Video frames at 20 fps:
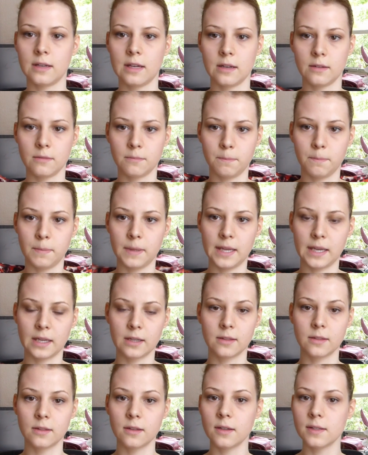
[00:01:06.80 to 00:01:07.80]
and black
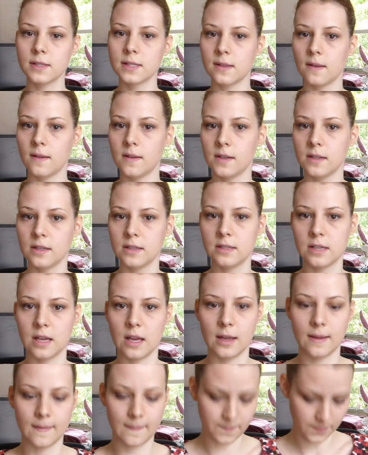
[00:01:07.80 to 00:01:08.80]
dots on it
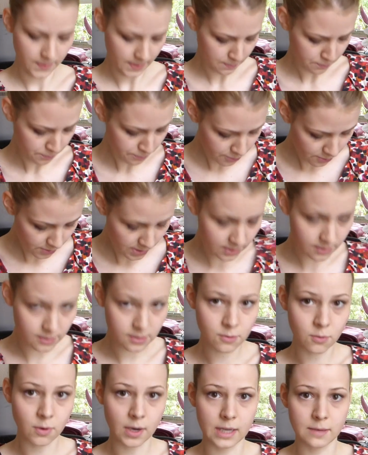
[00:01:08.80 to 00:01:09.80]
and the print is
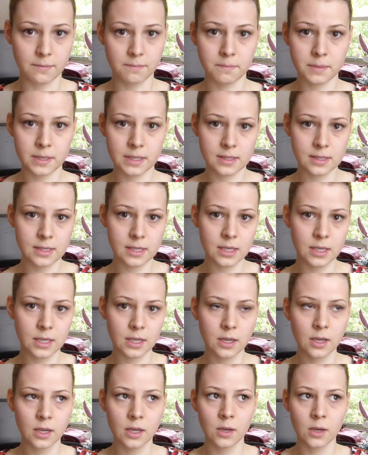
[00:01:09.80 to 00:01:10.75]
quite busy.